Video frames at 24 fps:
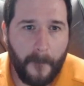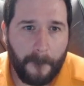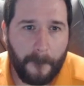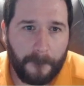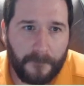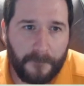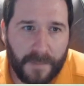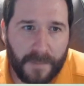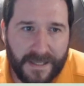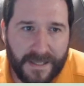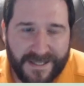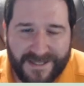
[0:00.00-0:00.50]

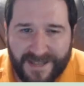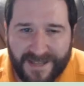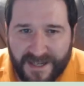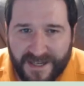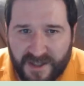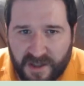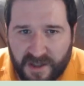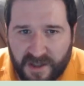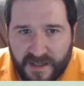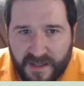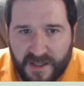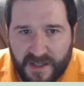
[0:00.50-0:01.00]
But
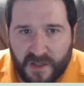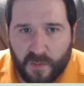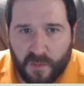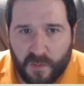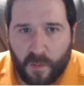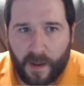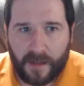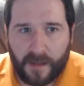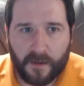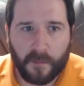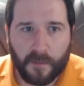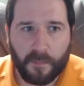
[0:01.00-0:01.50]
essentially,
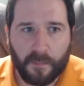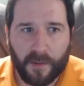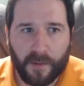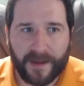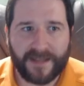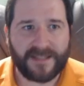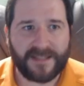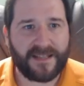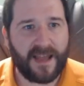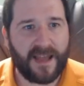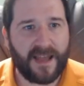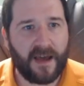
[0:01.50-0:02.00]
Sweller
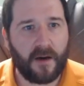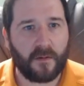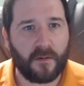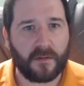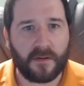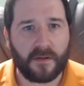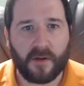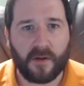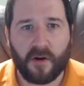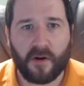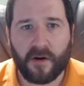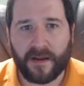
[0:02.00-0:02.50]
breaks
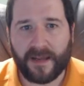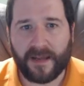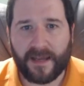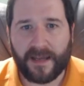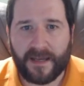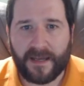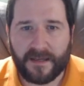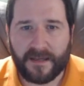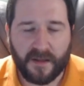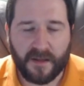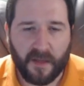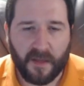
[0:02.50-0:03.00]
down learning
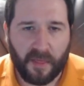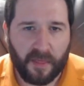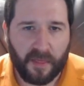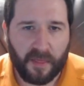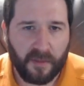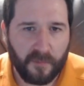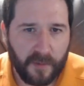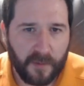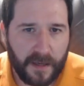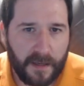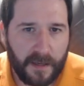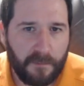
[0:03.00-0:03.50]
into
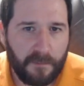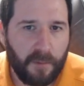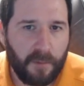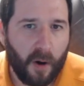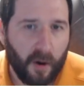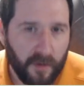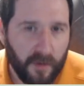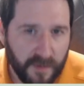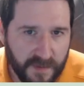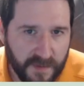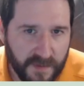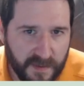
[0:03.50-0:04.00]
3
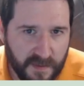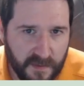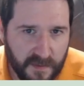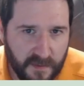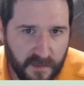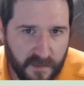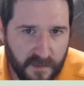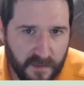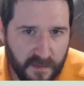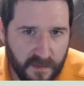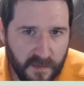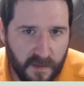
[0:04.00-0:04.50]
parts.
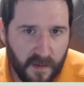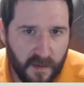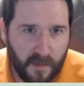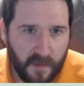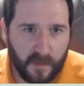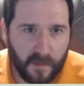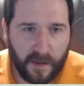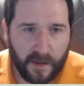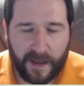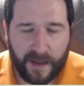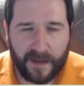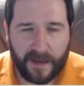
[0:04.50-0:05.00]

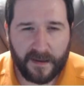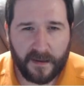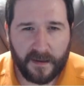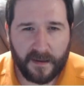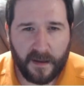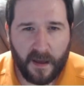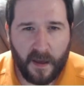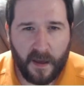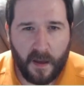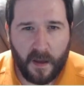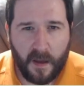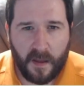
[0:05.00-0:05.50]
Okay,
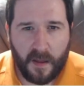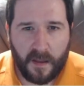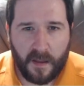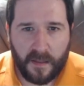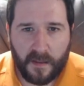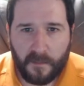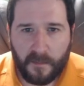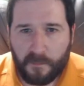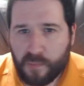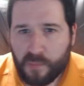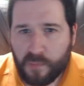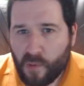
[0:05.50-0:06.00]

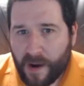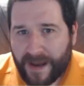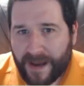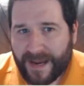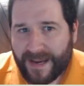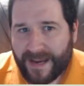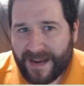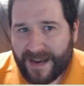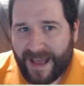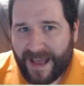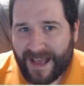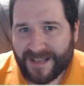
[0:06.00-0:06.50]
the
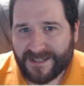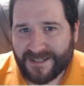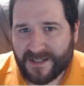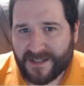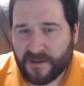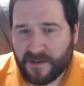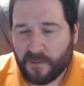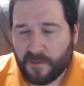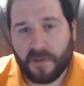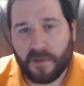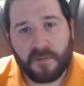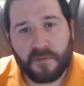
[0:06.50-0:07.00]
brain has to
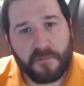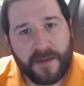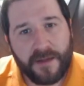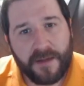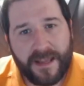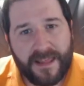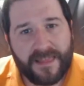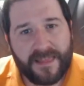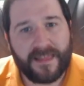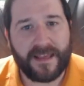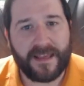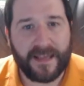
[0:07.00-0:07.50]
do
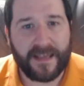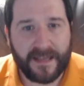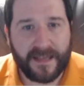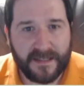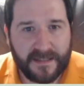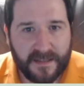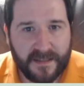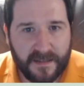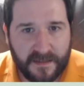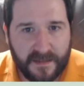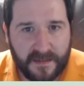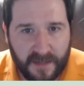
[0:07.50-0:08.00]
3
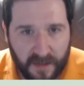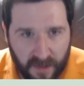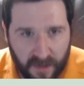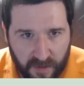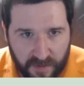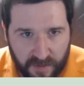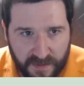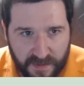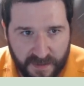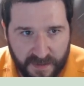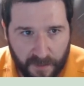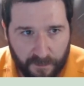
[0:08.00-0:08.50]
things to
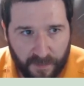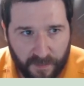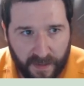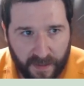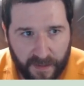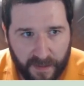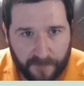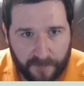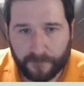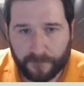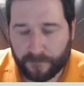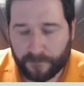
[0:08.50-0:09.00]
learn
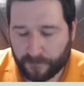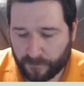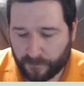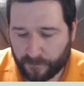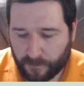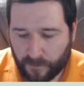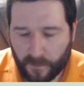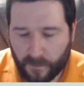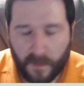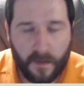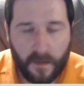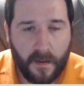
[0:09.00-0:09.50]
something.
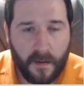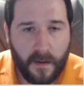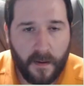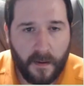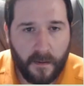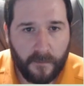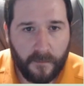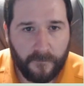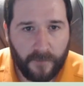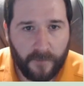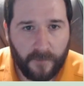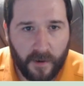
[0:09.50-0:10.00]

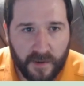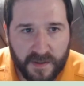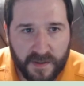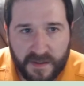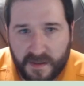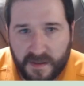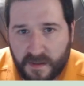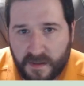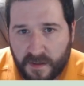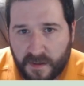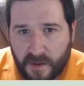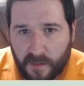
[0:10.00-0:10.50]

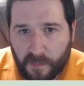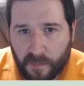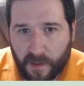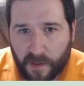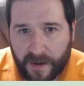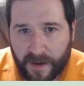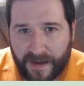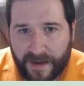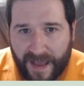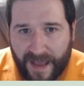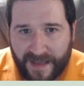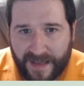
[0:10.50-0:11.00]
First, your
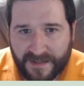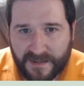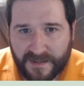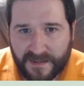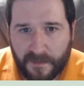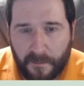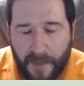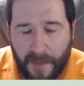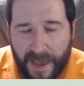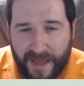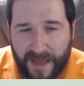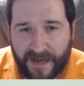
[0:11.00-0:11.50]
brain has to
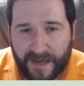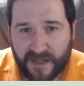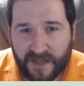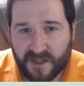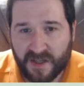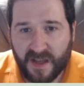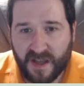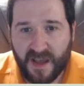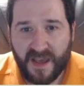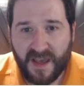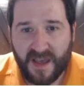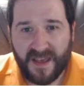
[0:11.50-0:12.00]

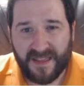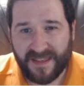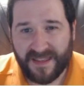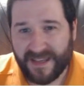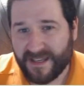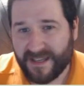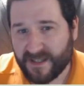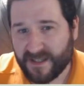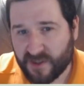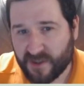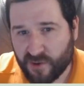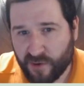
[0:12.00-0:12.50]
manage
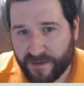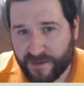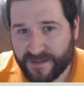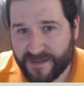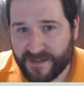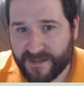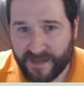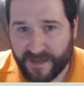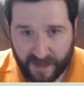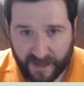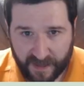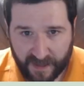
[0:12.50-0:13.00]
the
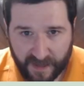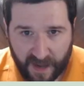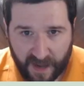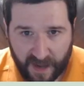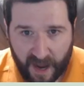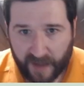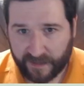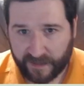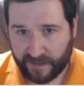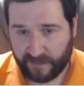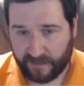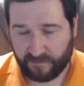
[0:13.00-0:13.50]
intrinsic
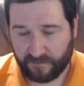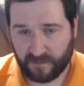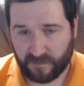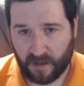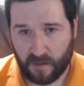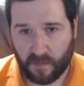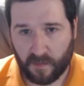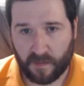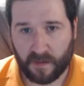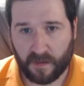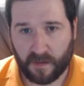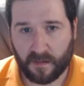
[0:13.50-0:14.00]
cognitive load.